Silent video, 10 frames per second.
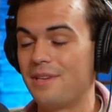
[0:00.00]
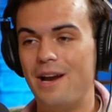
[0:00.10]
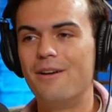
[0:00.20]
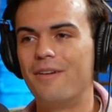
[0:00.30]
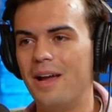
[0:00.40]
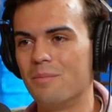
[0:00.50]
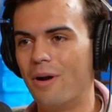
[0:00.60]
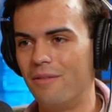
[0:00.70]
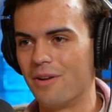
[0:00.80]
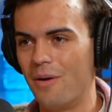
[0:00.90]
terrifying
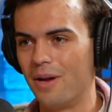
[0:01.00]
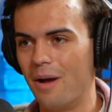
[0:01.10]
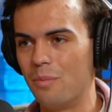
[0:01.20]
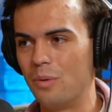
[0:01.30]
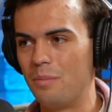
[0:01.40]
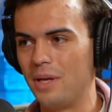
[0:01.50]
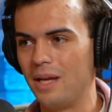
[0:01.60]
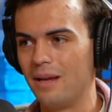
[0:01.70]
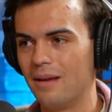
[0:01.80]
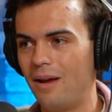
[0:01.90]
part of going up would
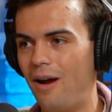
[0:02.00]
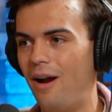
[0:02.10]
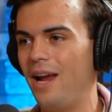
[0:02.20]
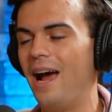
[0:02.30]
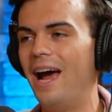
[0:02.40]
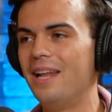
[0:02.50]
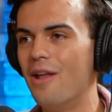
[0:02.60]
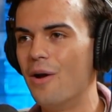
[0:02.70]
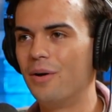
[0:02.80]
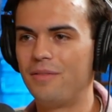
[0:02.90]
be all right, I
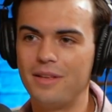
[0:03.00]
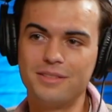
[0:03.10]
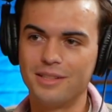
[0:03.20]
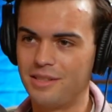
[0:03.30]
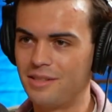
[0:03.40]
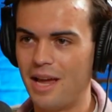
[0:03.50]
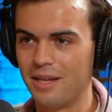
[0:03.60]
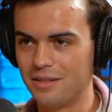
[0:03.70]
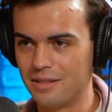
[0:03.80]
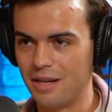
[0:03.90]
know if this 60
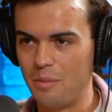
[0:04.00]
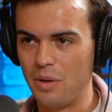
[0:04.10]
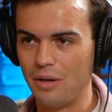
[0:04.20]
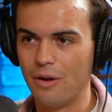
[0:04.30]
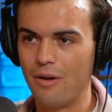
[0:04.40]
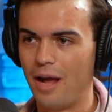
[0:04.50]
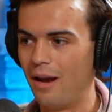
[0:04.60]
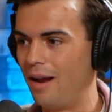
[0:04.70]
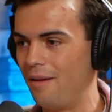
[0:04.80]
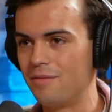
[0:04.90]
seconds is going to be good or
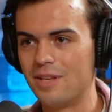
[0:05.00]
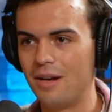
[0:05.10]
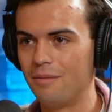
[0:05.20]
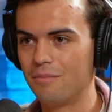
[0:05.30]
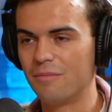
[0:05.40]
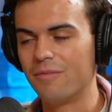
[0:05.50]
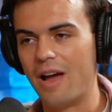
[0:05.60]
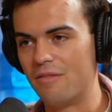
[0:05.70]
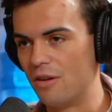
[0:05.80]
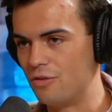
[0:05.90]
not. I've said it
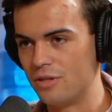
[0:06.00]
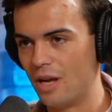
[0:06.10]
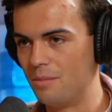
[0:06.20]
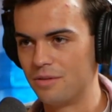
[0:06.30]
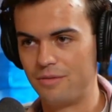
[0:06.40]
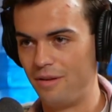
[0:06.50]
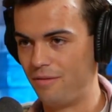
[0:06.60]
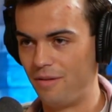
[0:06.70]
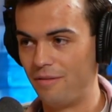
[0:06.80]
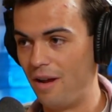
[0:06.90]
500 times in
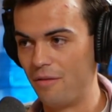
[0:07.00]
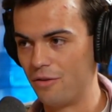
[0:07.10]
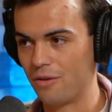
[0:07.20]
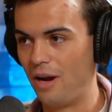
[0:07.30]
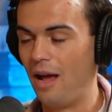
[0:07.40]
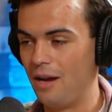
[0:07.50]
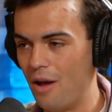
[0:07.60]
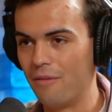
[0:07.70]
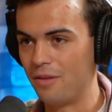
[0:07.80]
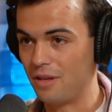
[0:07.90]
500. I
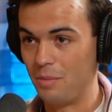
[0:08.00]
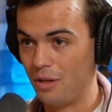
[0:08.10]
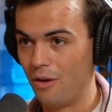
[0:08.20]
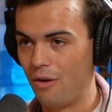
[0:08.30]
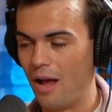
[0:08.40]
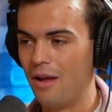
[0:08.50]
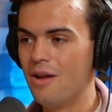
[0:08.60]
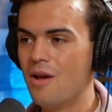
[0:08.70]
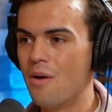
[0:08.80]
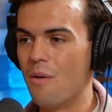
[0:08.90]
know if this is going to be good or not,
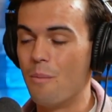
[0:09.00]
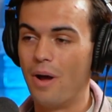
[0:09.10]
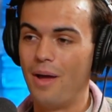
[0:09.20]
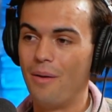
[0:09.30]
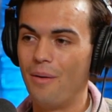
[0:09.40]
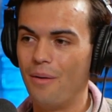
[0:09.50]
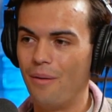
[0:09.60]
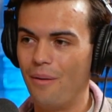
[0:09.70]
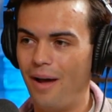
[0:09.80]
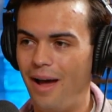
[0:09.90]
but
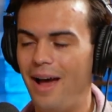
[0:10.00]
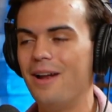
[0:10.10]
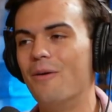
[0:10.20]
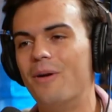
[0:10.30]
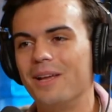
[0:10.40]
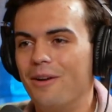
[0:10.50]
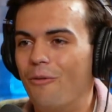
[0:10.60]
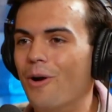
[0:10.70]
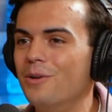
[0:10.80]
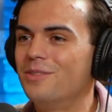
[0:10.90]
I don't want to get
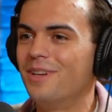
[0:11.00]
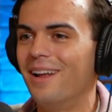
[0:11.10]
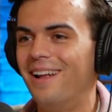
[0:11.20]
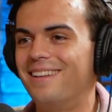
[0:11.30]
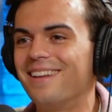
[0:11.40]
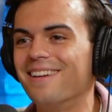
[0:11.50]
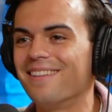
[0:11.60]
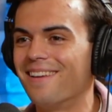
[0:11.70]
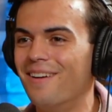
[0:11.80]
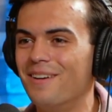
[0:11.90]
roasted on
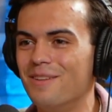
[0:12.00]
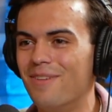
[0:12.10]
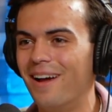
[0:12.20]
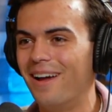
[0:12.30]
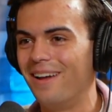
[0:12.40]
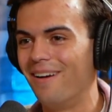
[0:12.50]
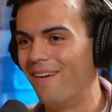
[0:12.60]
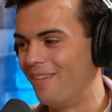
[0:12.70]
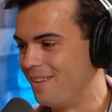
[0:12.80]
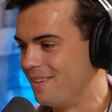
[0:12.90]
Kill Tony by
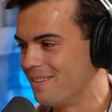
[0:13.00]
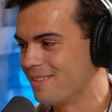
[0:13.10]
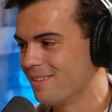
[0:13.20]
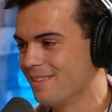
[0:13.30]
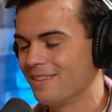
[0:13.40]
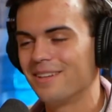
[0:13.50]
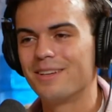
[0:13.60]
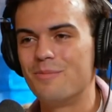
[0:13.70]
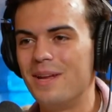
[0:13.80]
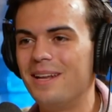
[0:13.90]
all these
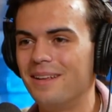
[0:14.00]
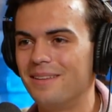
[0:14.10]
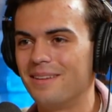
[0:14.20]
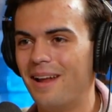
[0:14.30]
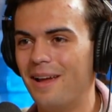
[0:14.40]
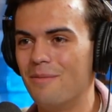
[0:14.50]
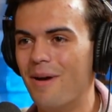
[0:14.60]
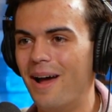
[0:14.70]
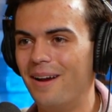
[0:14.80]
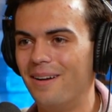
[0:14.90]
comedians that I
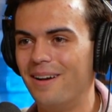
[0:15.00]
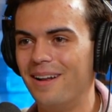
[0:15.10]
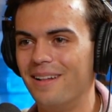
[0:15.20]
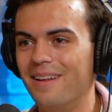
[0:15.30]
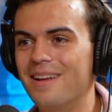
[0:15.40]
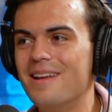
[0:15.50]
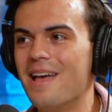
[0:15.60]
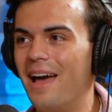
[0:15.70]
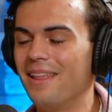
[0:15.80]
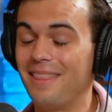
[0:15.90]
admire. And
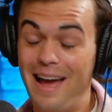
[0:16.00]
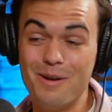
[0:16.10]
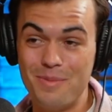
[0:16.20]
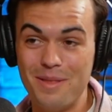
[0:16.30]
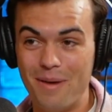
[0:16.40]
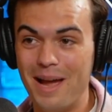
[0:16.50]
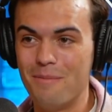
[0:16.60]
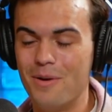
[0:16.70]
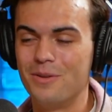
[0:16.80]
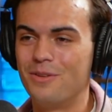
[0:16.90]
I think that would be
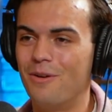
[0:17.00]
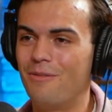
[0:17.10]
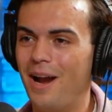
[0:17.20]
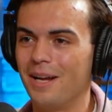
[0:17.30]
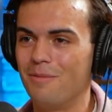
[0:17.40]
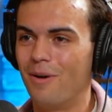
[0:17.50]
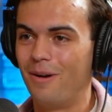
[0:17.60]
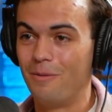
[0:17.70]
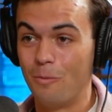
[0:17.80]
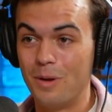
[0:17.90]
my most nerve wracking
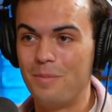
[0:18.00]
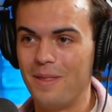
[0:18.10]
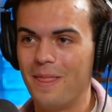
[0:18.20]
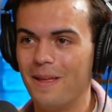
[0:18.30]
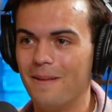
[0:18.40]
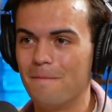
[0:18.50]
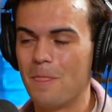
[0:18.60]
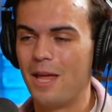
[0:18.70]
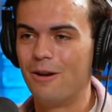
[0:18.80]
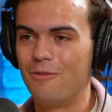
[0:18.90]
part would be the,
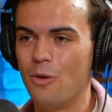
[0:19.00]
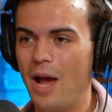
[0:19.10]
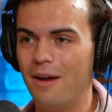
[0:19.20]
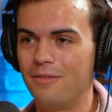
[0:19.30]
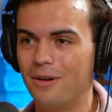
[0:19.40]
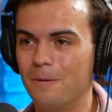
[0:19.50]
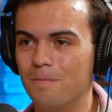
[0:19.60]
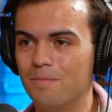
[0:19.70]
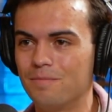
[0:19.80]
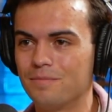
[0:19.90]
the interview after.